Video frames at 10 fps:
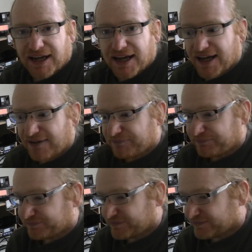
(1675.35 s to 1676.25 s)
And
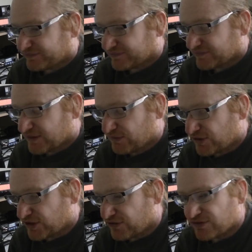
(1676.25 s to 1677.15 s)
we
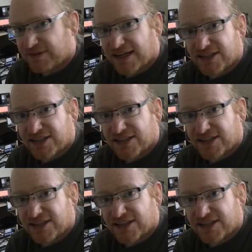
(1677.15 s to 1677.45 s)
can go from there.